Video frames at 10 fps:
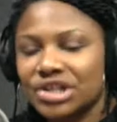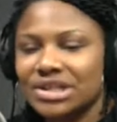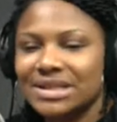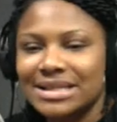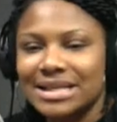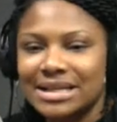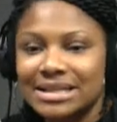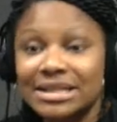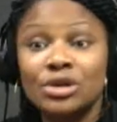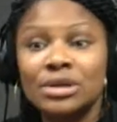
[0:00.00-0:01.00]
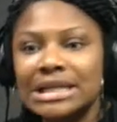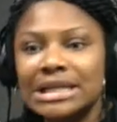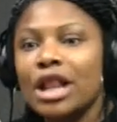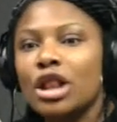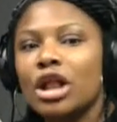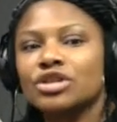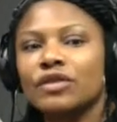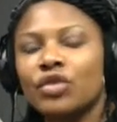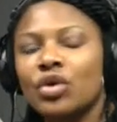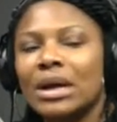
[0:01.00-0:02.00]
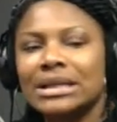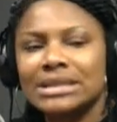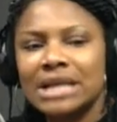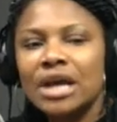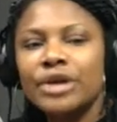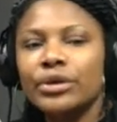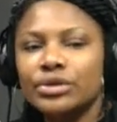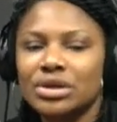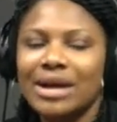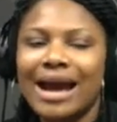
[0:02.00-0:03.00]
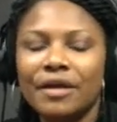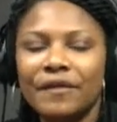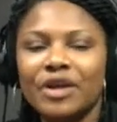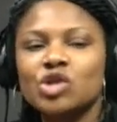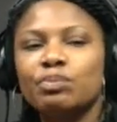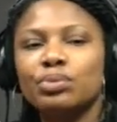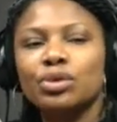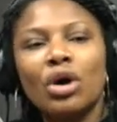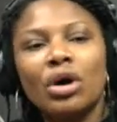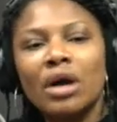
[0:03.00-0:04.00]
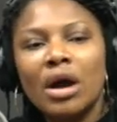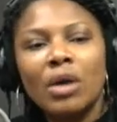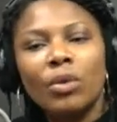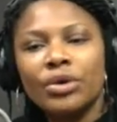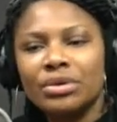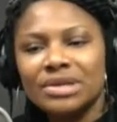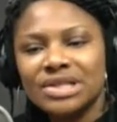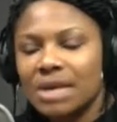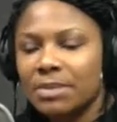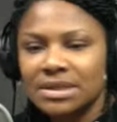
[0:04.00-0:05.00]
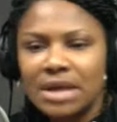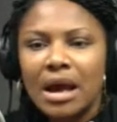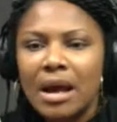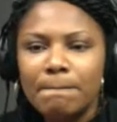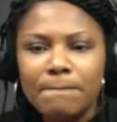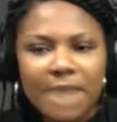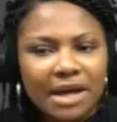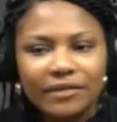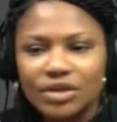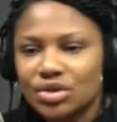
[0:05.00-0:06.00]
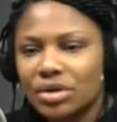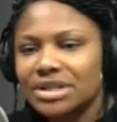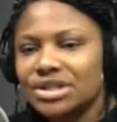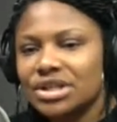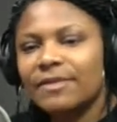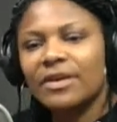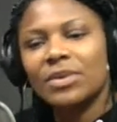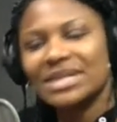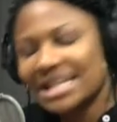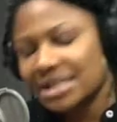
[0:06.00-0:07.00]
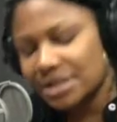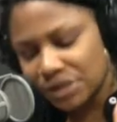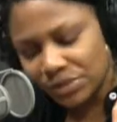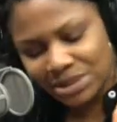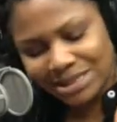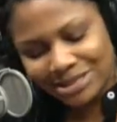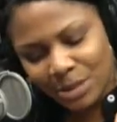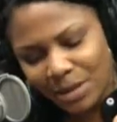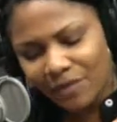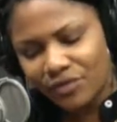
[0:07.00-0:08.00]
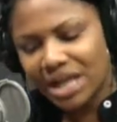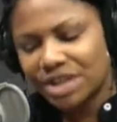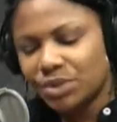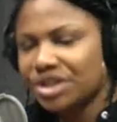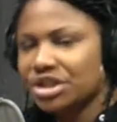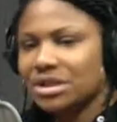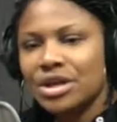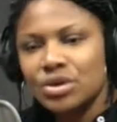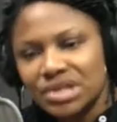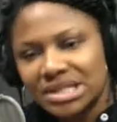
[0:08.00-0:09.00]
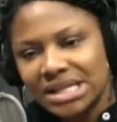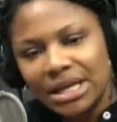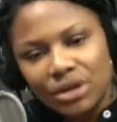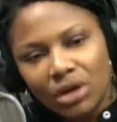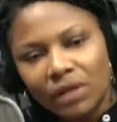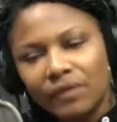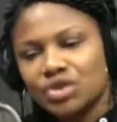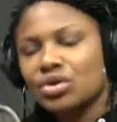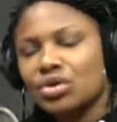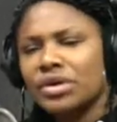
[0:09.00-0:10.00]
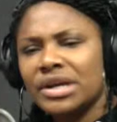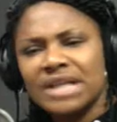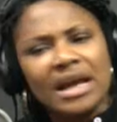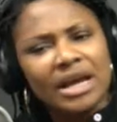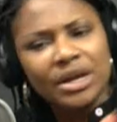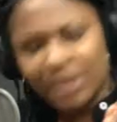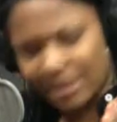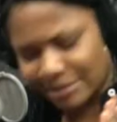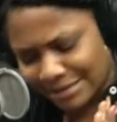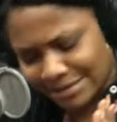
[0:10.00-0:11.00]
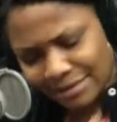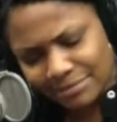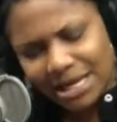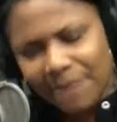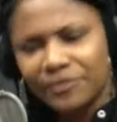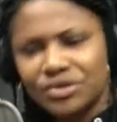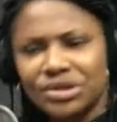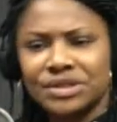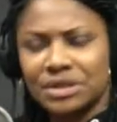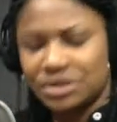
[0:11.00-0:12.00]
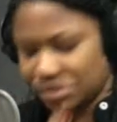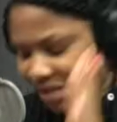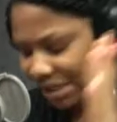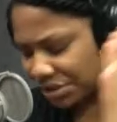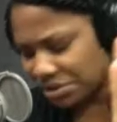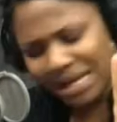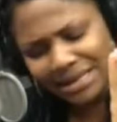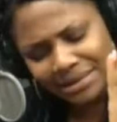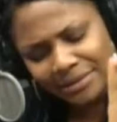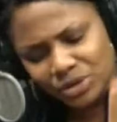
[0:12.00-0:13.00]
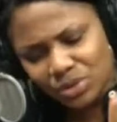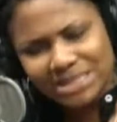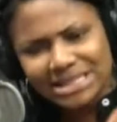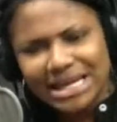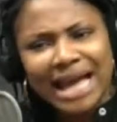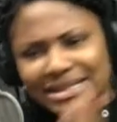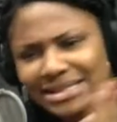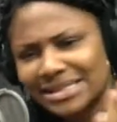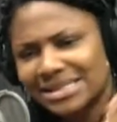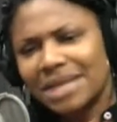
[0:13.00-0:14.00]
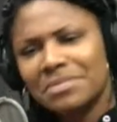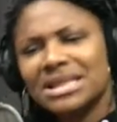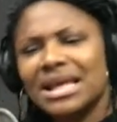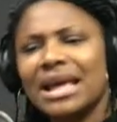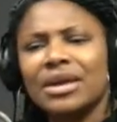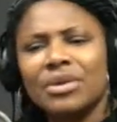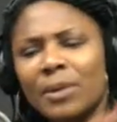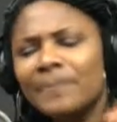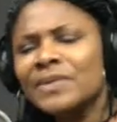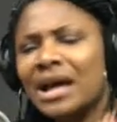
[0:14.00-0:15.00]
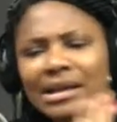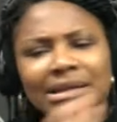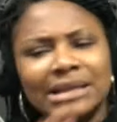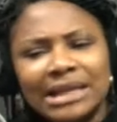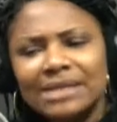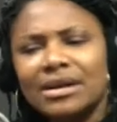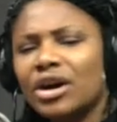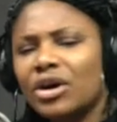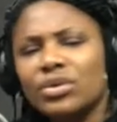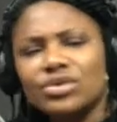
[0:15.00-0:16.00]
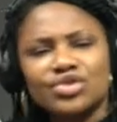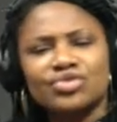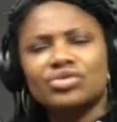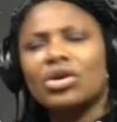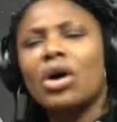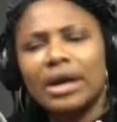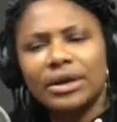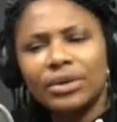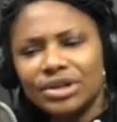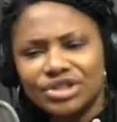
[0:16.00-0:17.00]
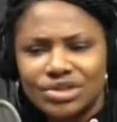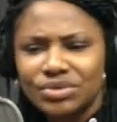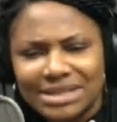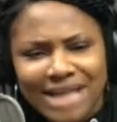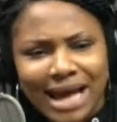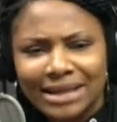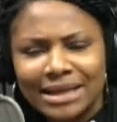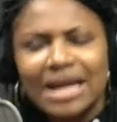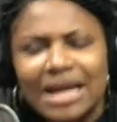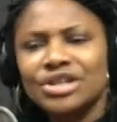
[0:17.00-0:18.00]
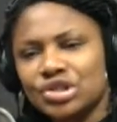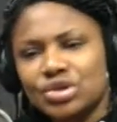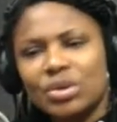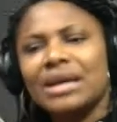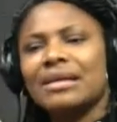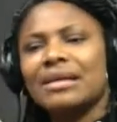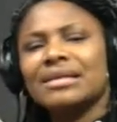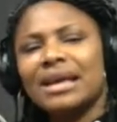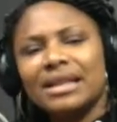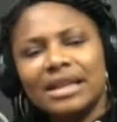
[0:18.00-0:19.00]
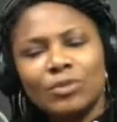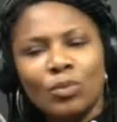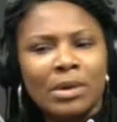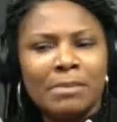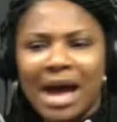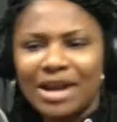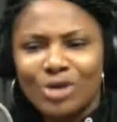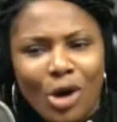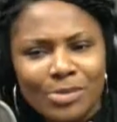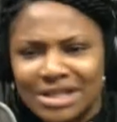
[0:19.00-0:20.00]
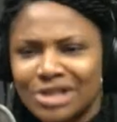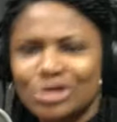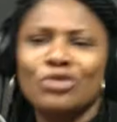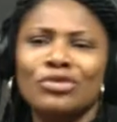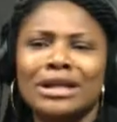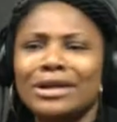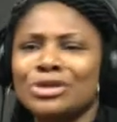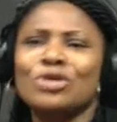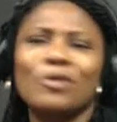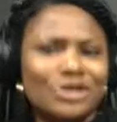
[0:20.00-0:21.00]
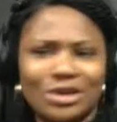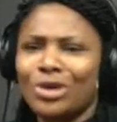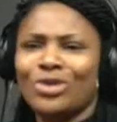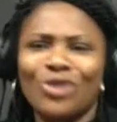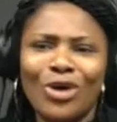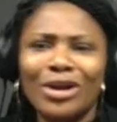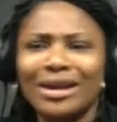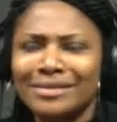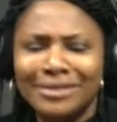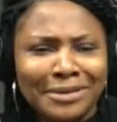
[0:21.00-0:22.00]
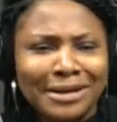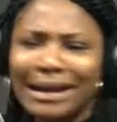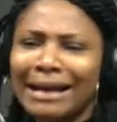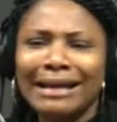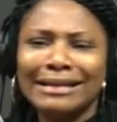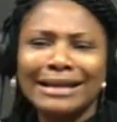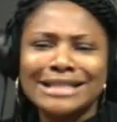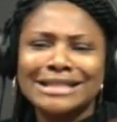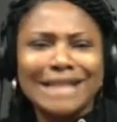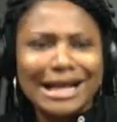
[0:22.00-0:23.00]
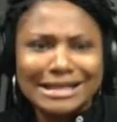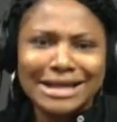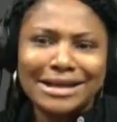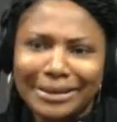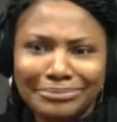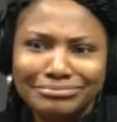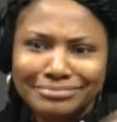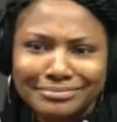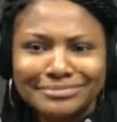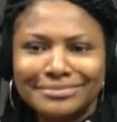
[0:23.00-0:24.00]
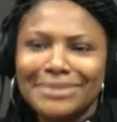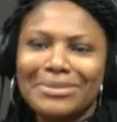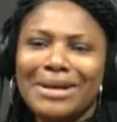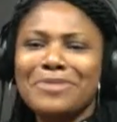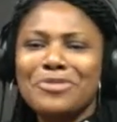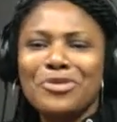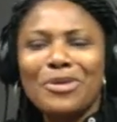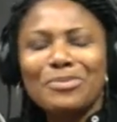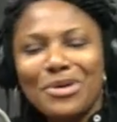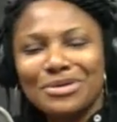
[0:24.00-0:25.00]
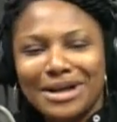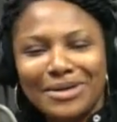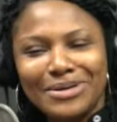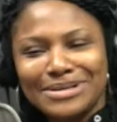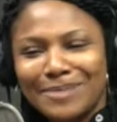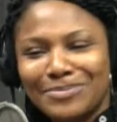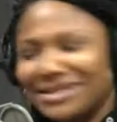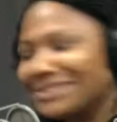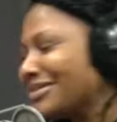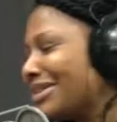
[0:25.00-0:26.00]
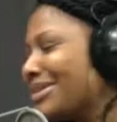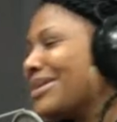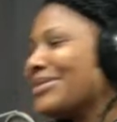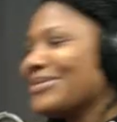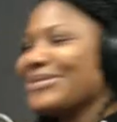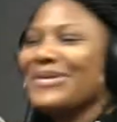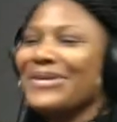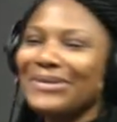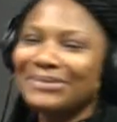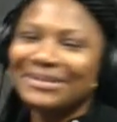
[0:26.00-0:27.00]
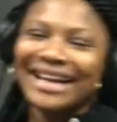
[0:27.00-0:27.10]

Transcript: such as this, you need a lot of nuance, you know, to kind of explore what you're saying because many of the stories just well there was a there was some kind of graduation that you see in all of the stories you know a, a certain type of tra- trajectory and then towards the end it's the same thing you know a lead girl who's strong you know and she doesn't exactly she's doing a thing and then man comes and there's not really too much and they're gonna fall and you know and, and that's that's it like, and I'm one more now what's happening oh